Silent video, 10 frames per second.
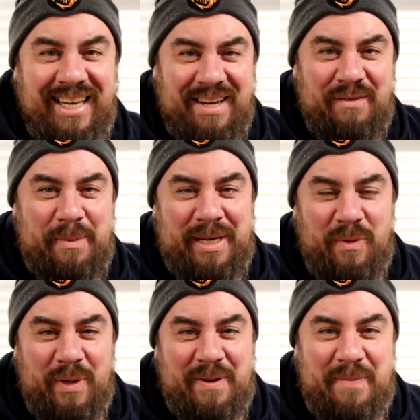Hey everybody,
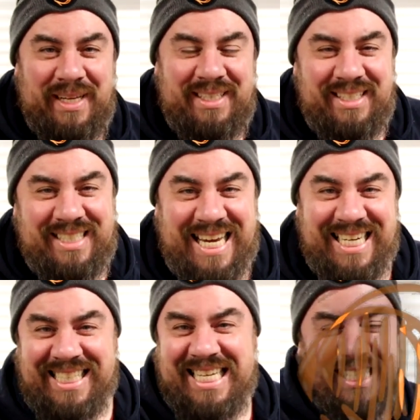welcome back to the
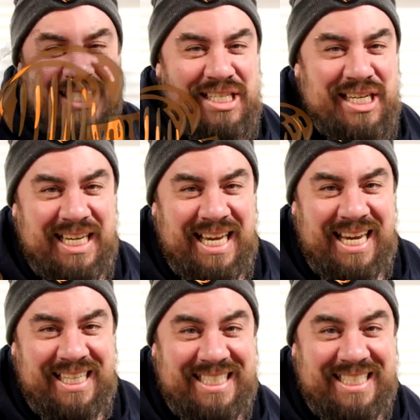channel, nice to see you again.